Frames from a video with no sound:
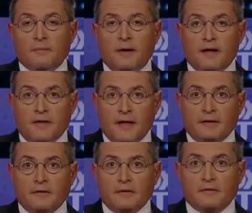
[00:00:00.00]
by
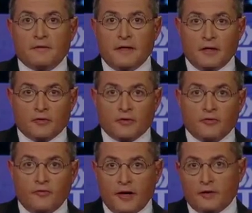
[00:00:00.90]
then to hear
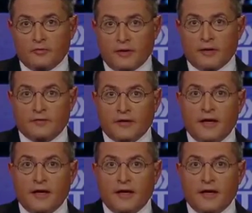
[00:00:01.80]
those final round of